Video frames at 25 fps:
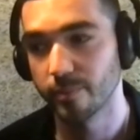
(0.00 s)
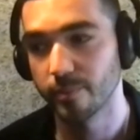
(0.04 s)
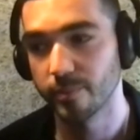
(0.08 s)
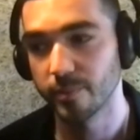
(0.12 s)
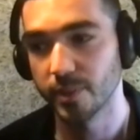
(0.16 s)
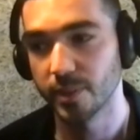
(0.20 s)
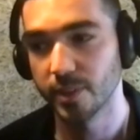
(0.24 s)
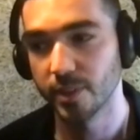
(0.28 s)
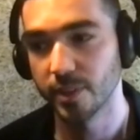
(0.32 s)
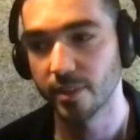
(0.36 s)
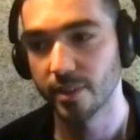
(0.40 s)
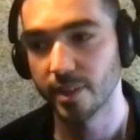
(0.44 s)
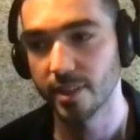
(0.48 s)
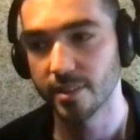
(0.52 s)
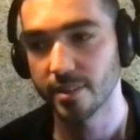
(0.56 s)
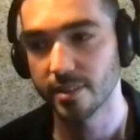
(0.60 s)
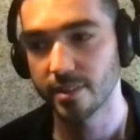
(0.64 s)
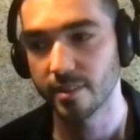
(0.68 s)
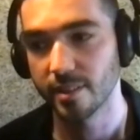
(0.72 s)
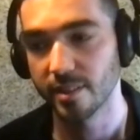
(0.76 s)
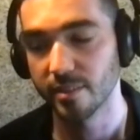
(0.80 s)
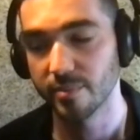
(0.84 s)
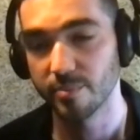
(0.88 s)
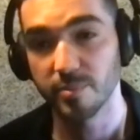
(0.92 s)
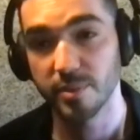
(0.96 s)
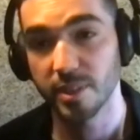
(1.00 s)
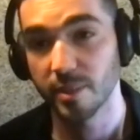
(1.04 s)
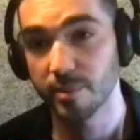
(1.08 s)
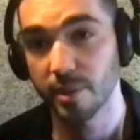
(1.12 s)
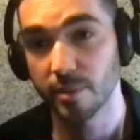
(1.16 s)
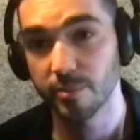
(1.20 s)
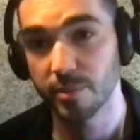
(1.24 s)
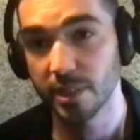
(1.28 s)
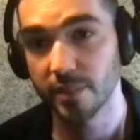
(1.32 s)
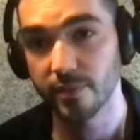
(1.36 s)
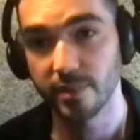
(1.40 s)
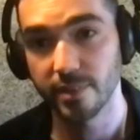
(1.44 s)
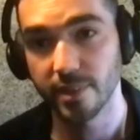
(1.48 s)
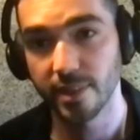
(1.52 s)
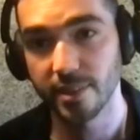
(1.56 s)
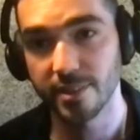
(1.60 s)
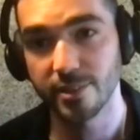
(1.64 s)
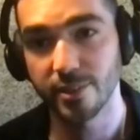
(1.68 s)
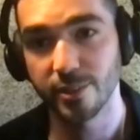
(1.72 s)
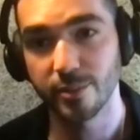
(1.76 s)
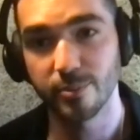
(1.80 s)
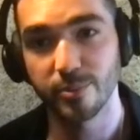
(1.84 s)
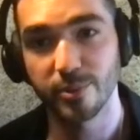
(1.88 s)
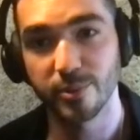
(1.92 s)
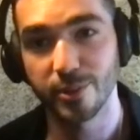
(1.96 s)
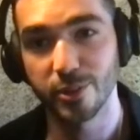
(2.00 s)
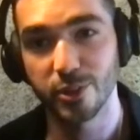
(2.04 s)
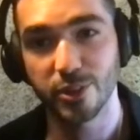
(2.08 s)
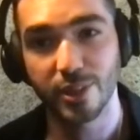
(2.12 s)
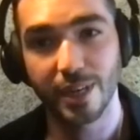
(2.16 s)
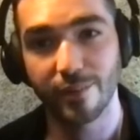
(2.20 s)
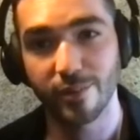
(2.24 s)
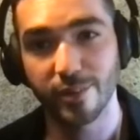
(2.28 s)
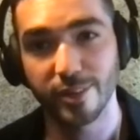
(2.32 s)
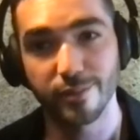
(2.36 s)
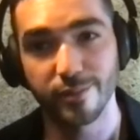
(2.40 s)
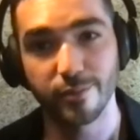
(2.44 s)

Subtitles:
There's sometimes even there's no travel